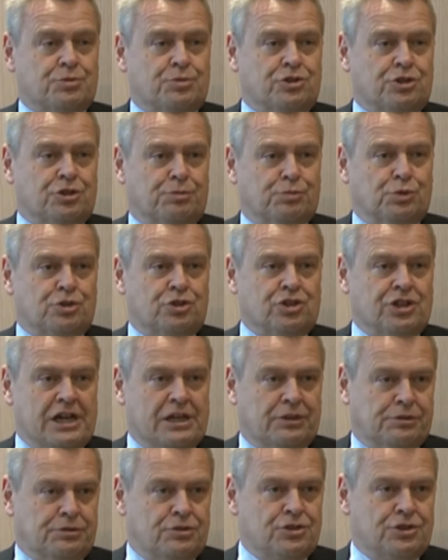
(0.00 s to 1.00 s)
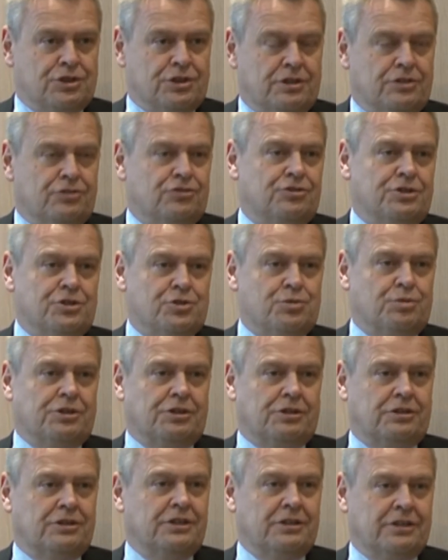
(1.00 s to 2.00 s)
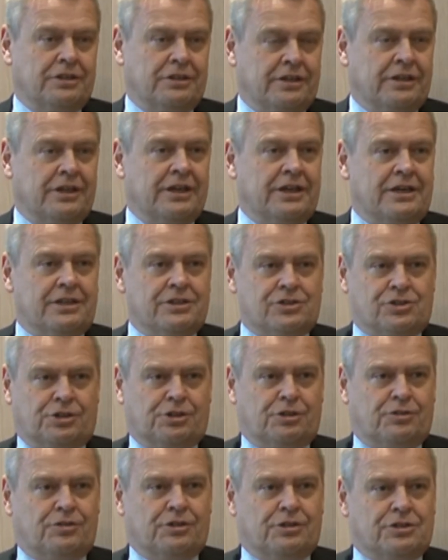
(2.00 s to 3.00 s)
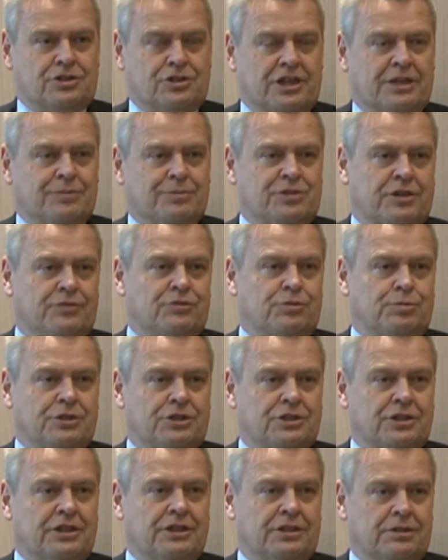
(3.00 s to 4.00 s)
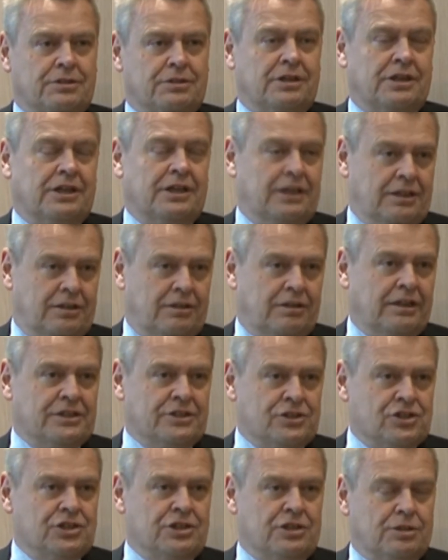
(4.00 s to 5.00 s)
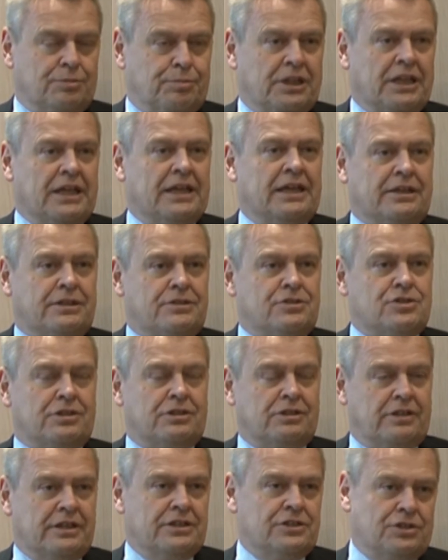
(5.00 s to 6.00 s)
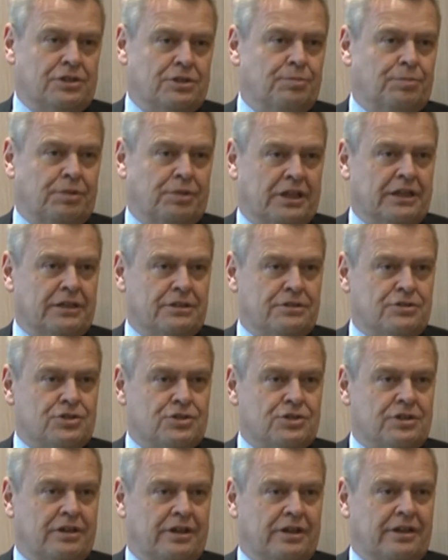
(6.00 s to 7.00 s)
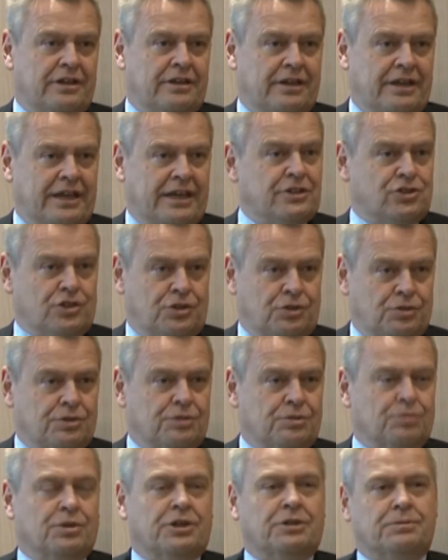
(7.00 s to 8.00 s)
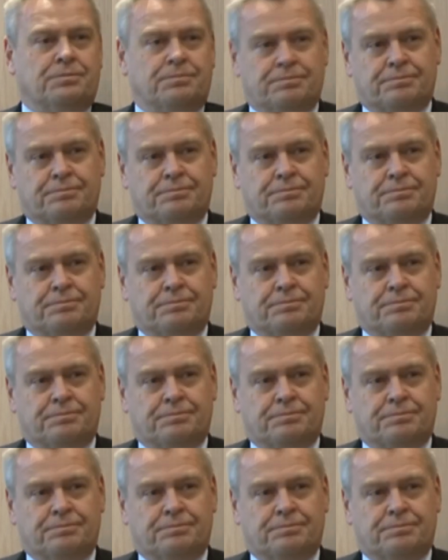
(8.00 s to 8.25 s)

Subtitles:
which are more challenged, the countries where clearly significant steps have to be taken, let's see the plans and let's see the plans executed well.